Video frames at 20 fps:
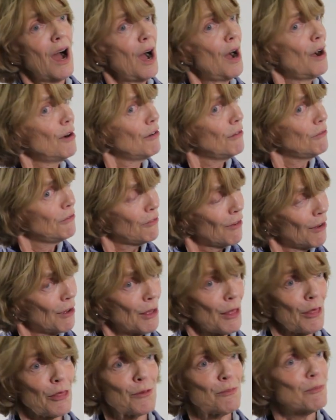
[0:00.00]
of
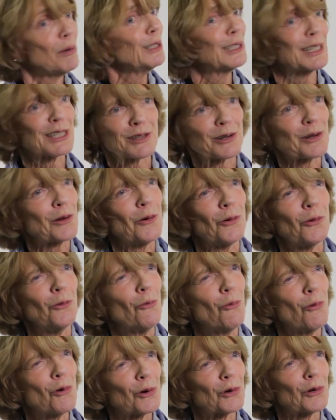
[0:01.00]
the political
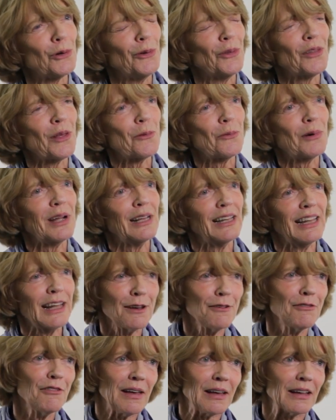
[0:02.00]
world that we
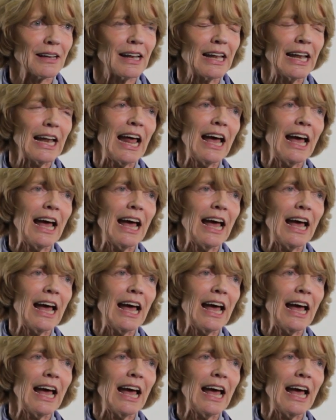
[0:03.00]
live in.